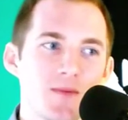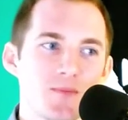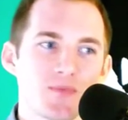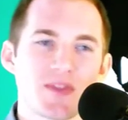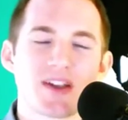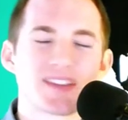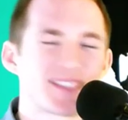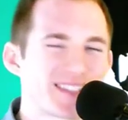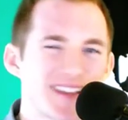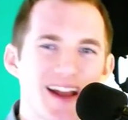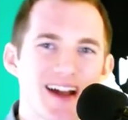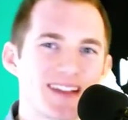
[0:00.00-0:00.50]

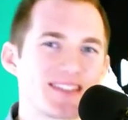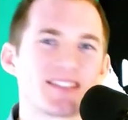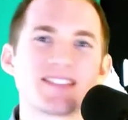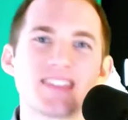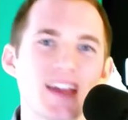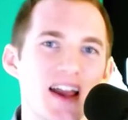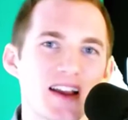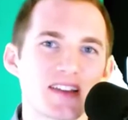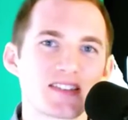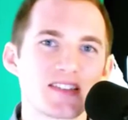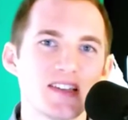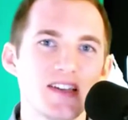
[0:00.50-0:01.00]
That's not
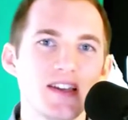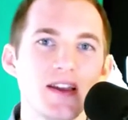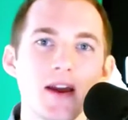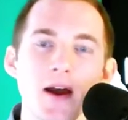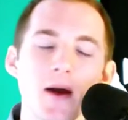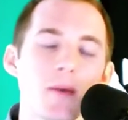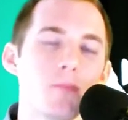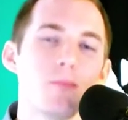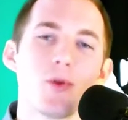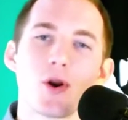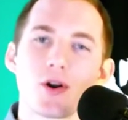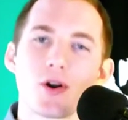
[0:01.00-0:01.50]
sexy.
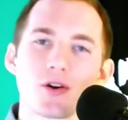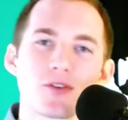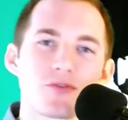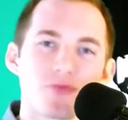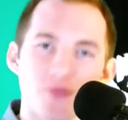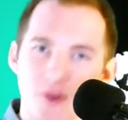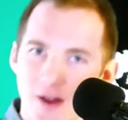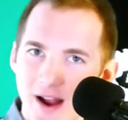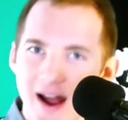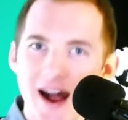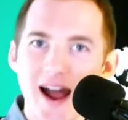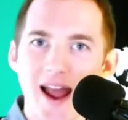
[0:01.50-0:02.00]
Murder
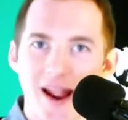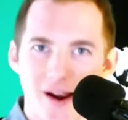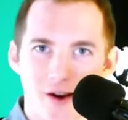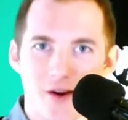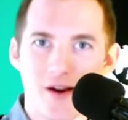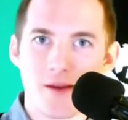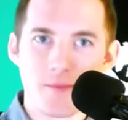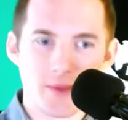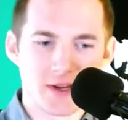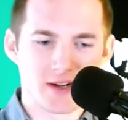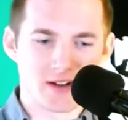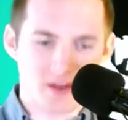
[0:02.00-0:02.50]
for hire. I
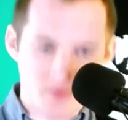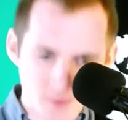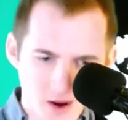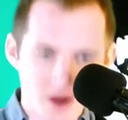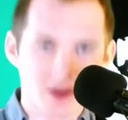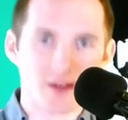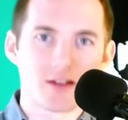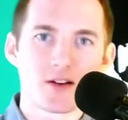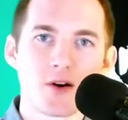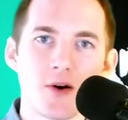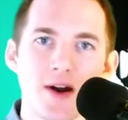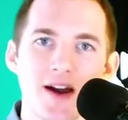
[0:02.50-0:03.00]
mean, come
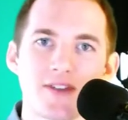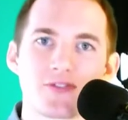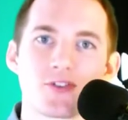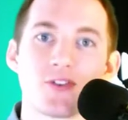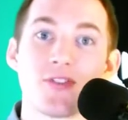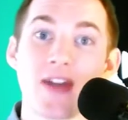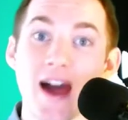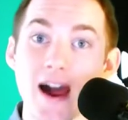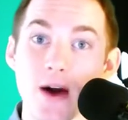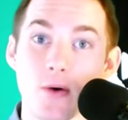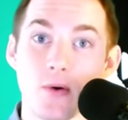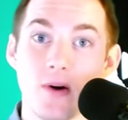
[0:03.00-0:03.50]
on, go after
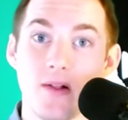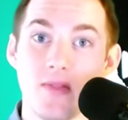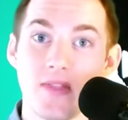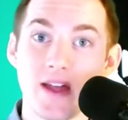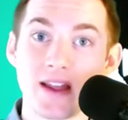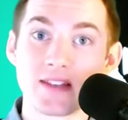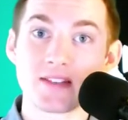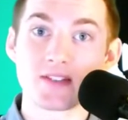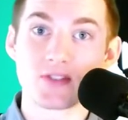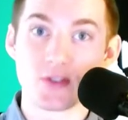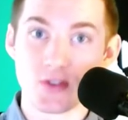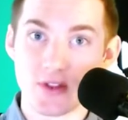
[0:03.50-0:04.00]
that one.
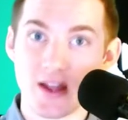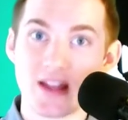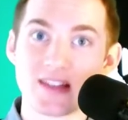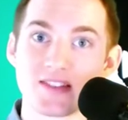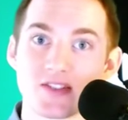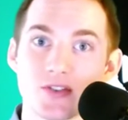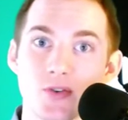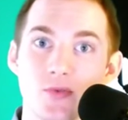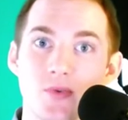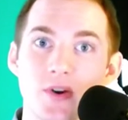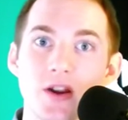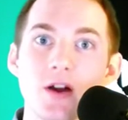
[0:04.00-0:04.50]
That's the that's
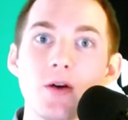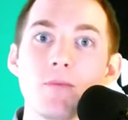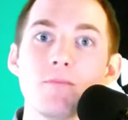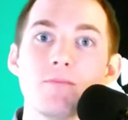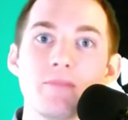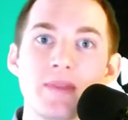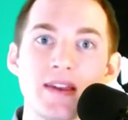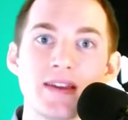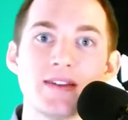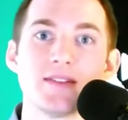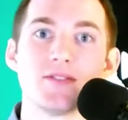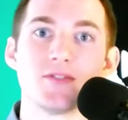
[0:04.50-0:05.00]
the real
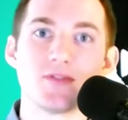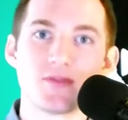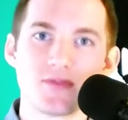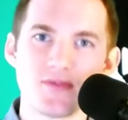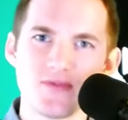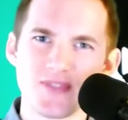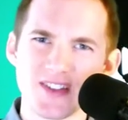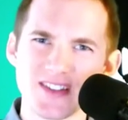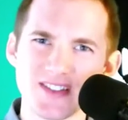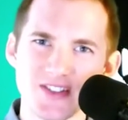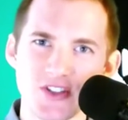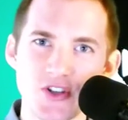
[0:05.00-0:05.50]
meat.
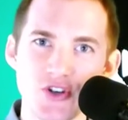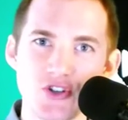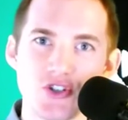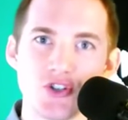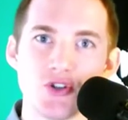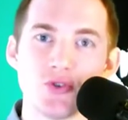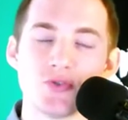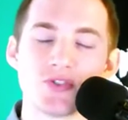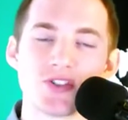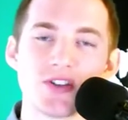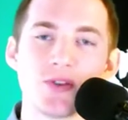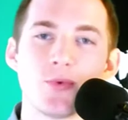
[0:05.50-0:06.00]
That's the
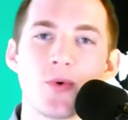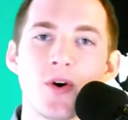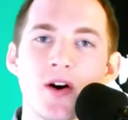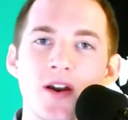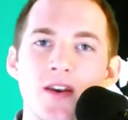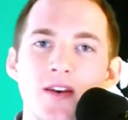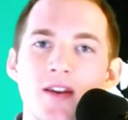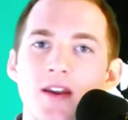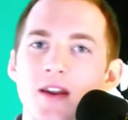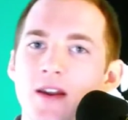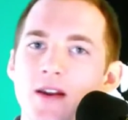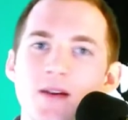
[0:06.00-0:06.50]
juicy one.
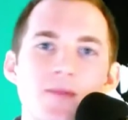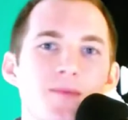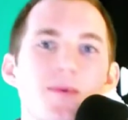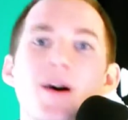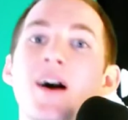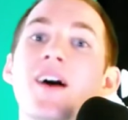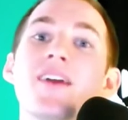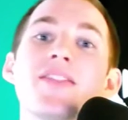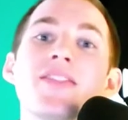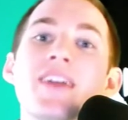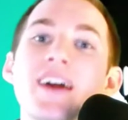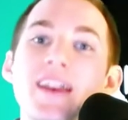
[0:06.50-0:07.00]

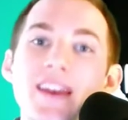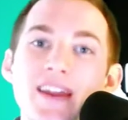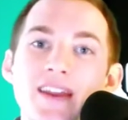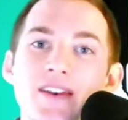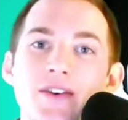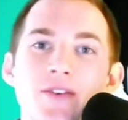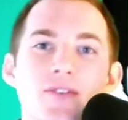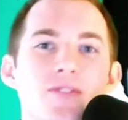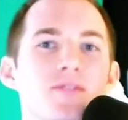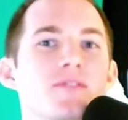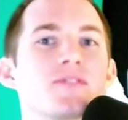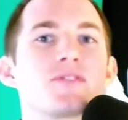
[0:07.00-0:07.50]
But they
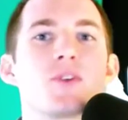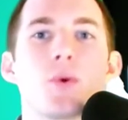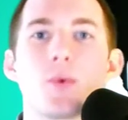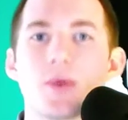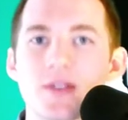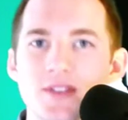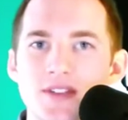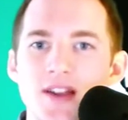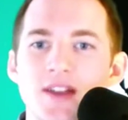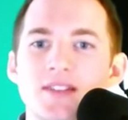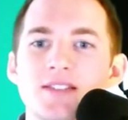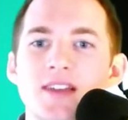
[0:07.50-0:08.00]
didn't. So what
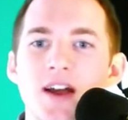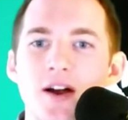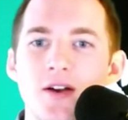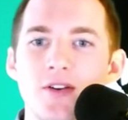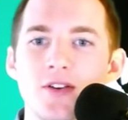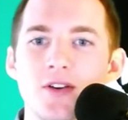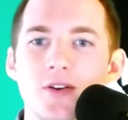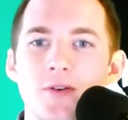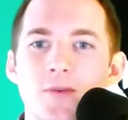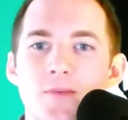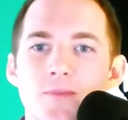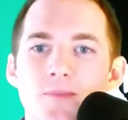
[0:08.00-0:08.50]
does that tell you?